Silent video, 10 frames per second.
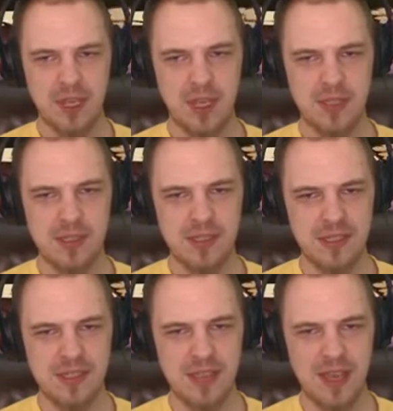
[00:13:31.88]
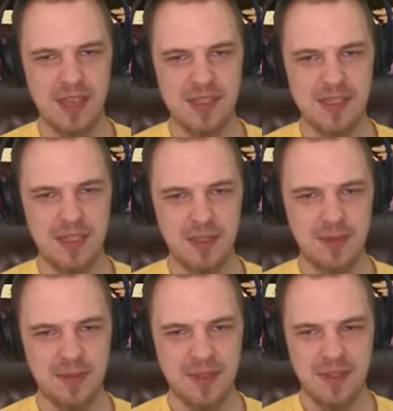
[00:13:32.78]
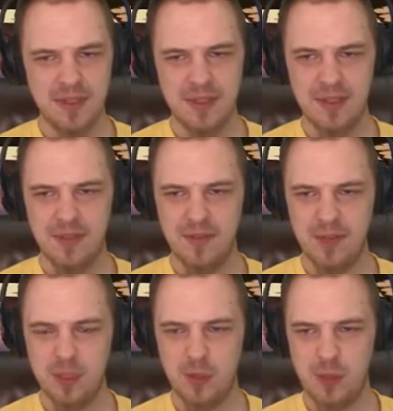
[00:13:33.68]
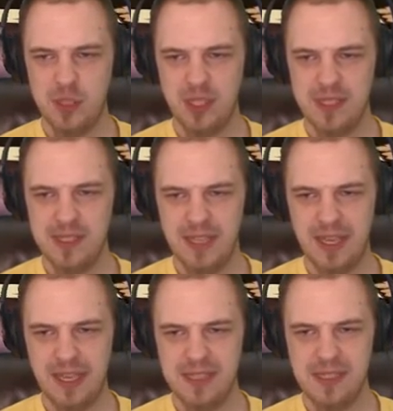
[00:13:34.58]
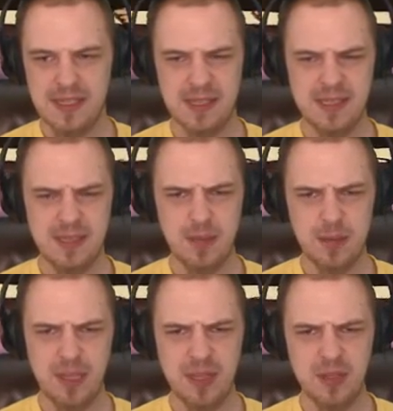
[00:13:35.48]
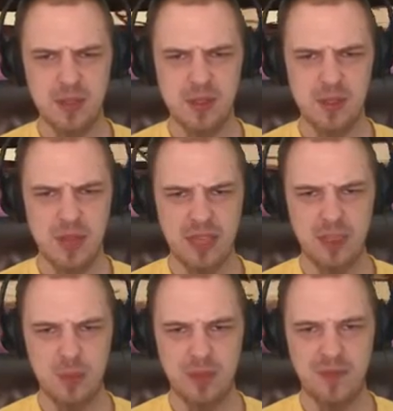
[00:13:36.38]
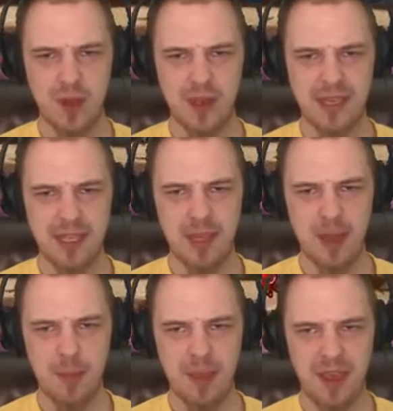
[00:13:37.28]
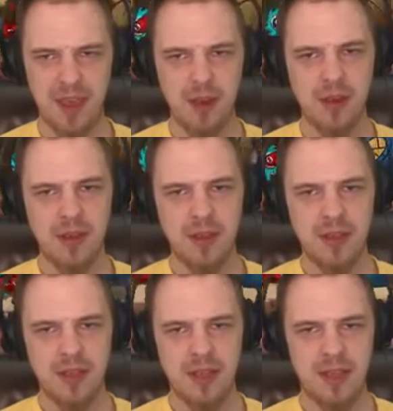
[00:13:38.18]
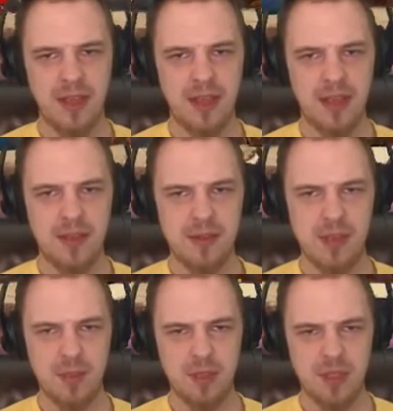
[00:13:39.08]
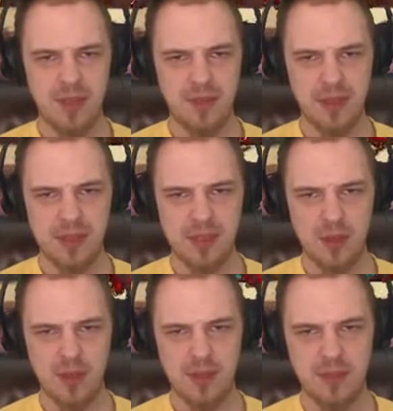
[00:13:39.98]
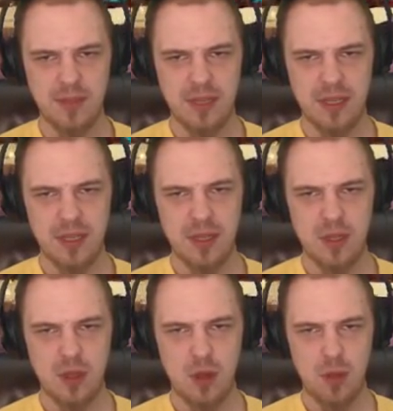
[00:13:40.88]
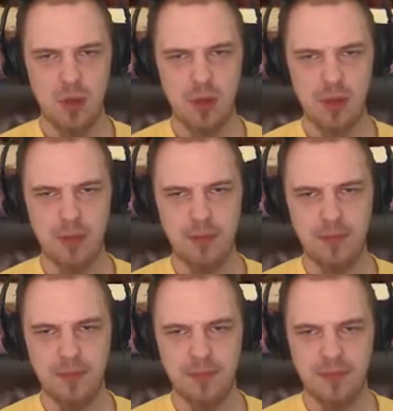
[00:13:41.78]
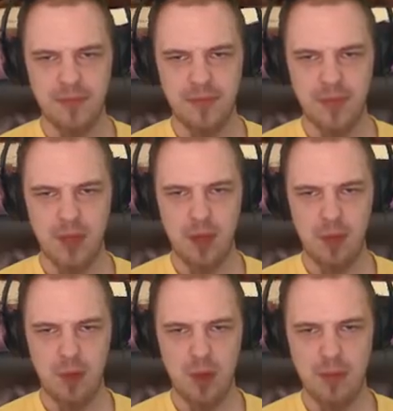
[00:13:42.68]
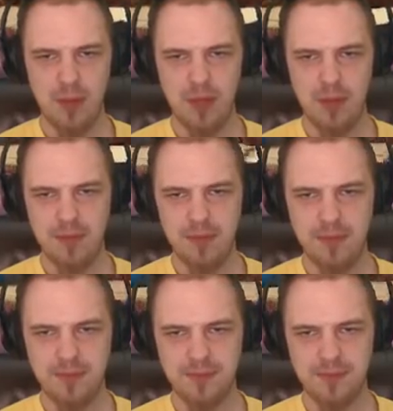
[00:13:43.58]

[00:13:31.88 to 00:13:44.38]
Tasty, tasty! Finish pushing this lane since they seem to be a little distracted with Froggy up there. And there's not much left on this turret. No problem! No problem!